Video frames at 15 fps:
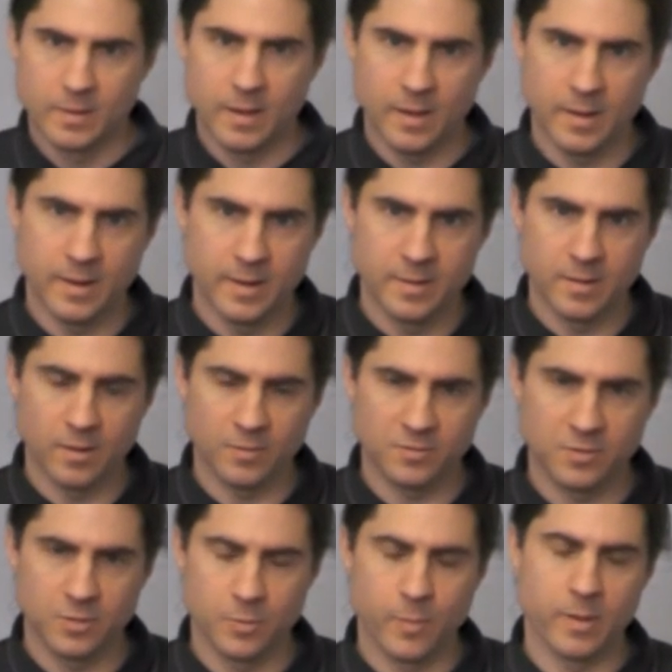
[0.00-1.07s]
And also
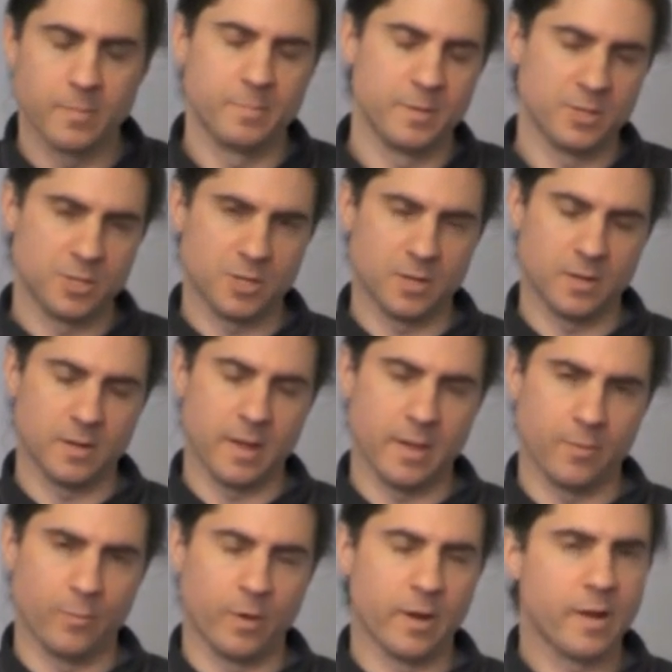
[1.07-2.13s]
you want to be sure
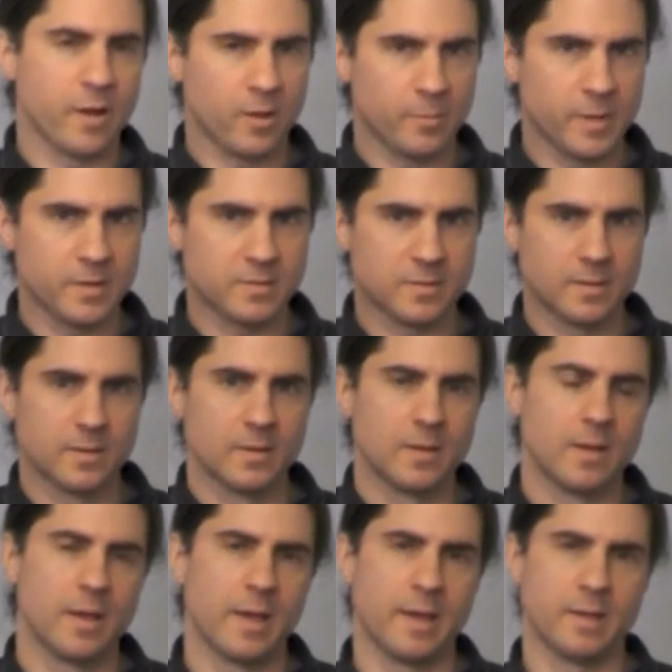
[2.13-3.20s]
and wear a helmet
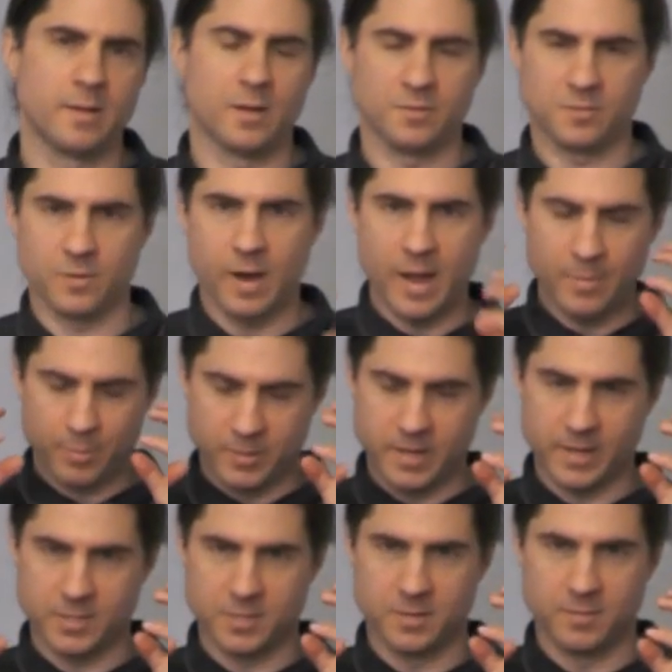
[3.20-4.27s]
and also eye
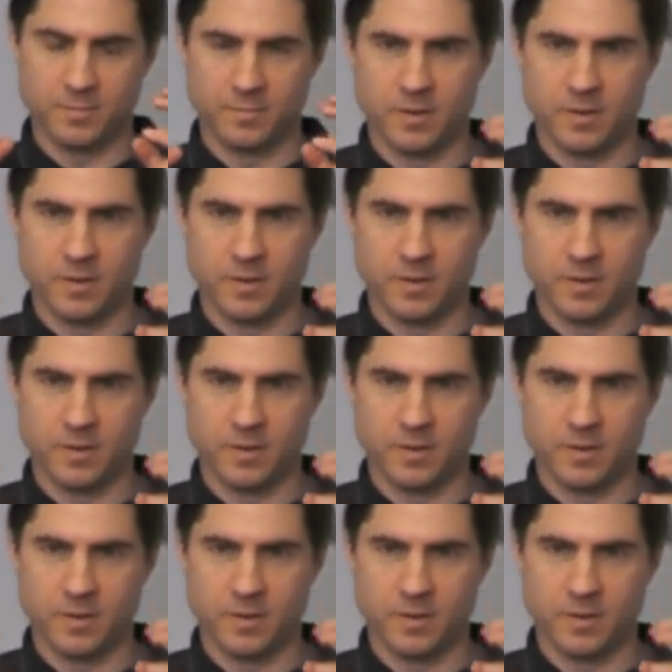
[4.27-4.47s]
protection.